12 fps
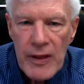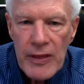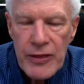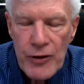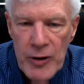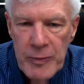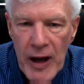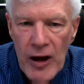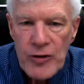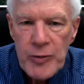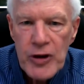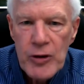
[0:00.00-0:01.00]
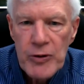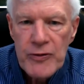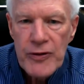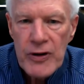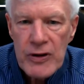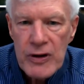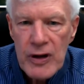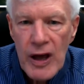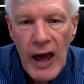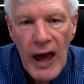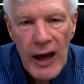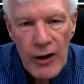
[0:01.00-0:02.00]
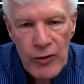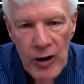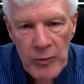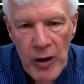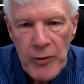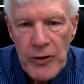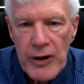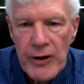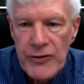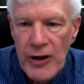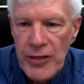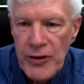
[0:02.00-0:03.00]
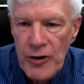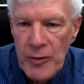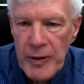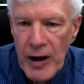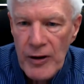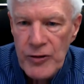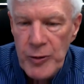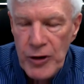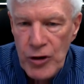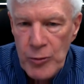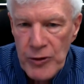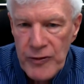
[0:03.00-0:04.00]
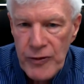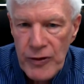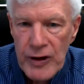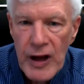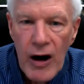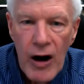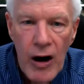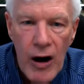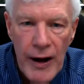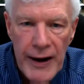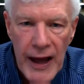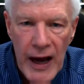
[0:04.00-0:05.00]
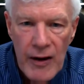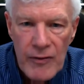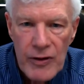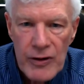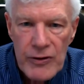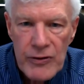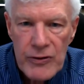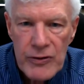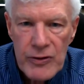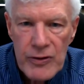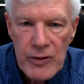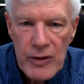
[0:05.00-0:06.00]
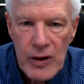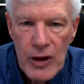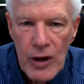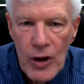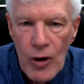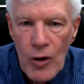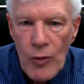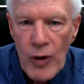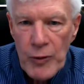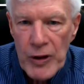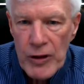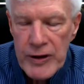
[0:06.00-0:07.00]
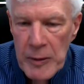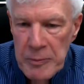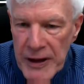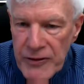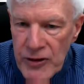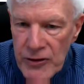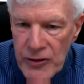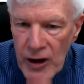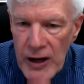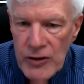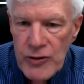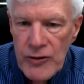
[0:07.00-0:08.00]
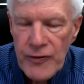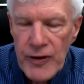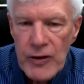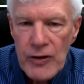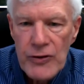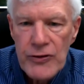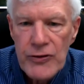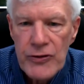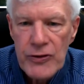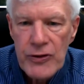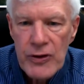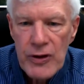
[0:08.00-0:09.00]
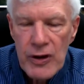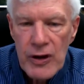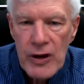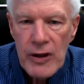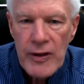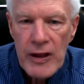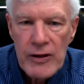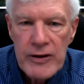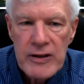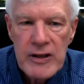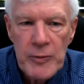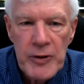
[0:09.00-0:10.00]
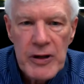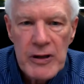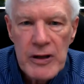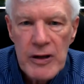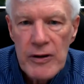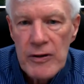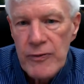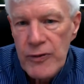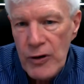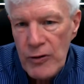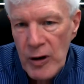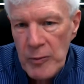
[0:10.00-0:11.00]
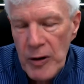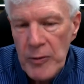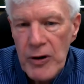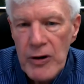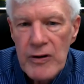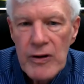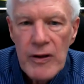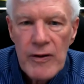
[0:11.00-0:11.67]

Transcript: 30 pounds per cubic foot, and chrome rubber is at 30 pounds per cubic foot on average. When we look at mixed designs for fields, they look typically for chrome rubber,